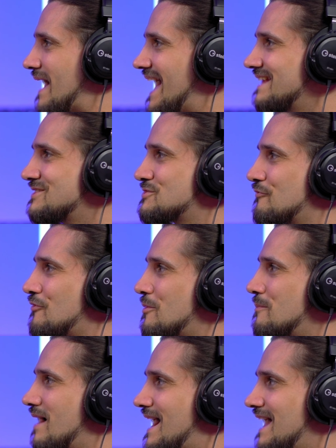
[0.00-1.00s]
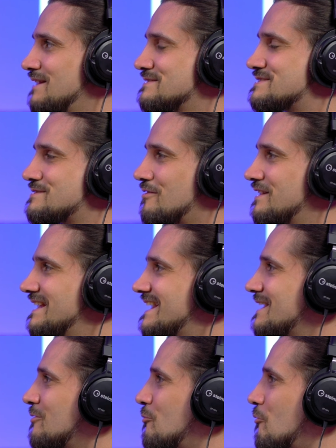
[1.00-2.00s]
patch from HALion
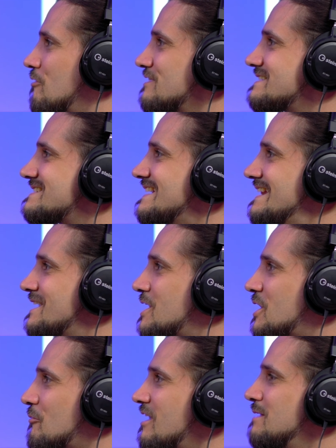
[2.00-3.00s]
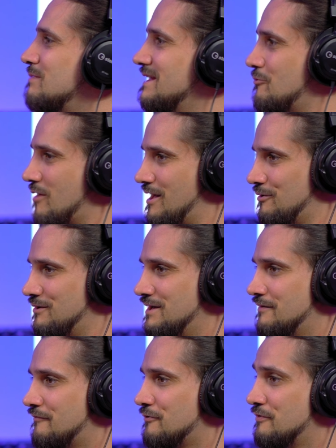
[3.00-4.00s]
Sonic works incredibly well
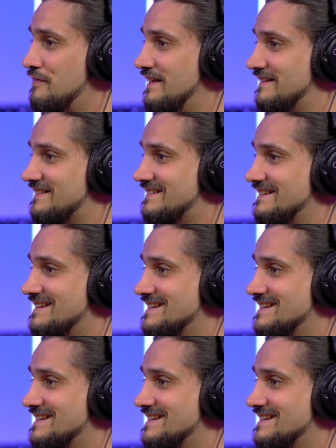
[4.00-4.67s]
for this